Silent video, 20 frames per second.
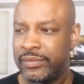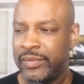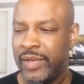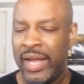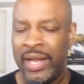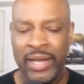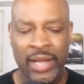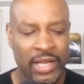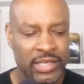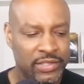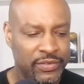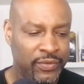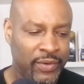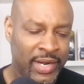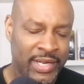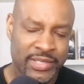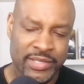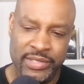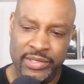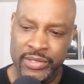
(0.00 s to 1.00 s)
I lost
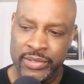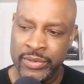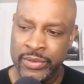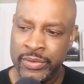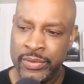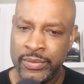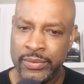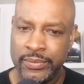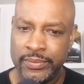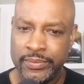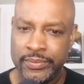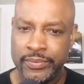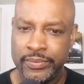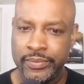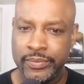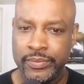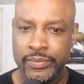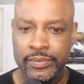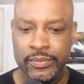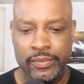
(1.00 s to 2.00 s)
friends to,
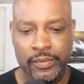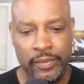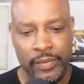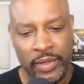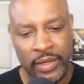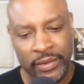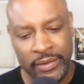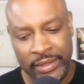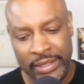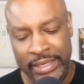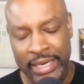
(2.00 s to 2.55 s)
to